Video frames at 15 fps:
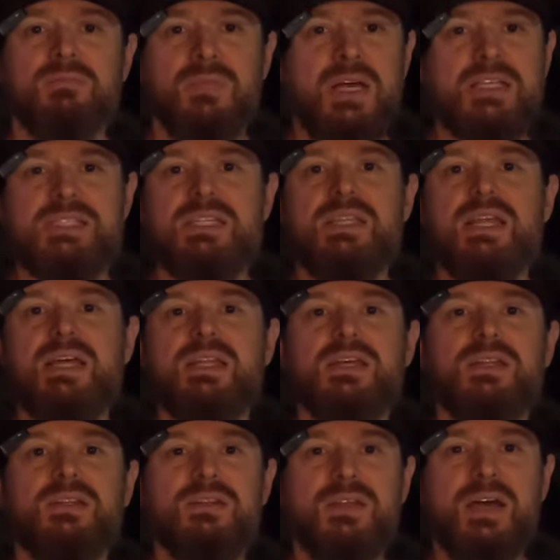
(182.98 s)
I send that
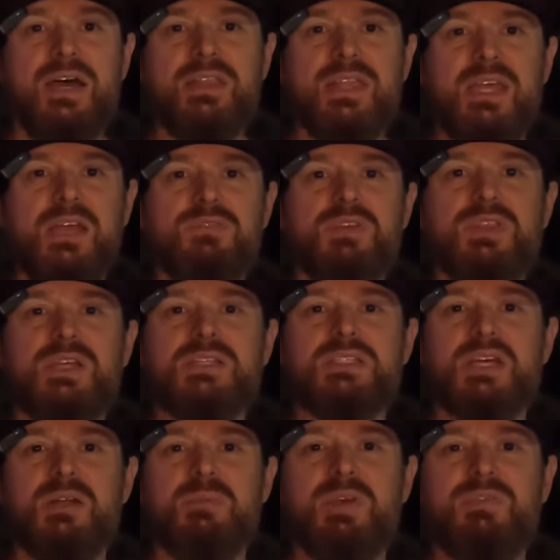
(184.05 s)
in. I think everything's going to be